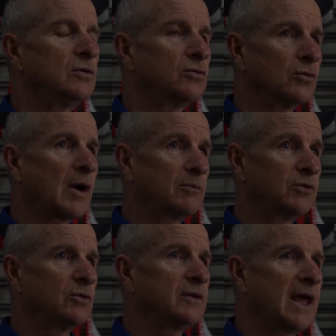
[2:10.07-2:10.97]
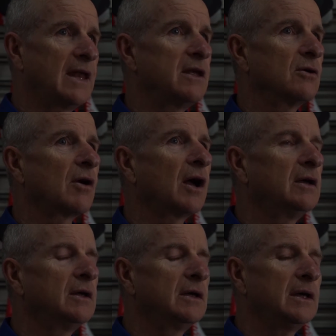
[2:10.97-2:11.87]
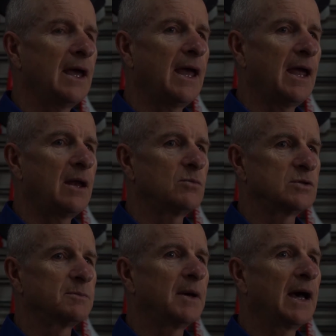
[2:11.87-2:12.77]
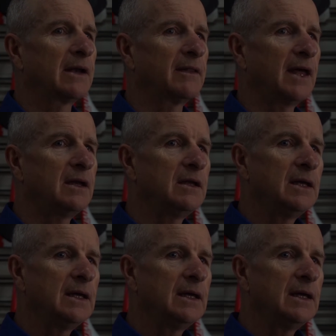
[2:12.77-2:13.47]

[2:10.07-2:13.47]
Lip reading: grew up during that era and was a part of that.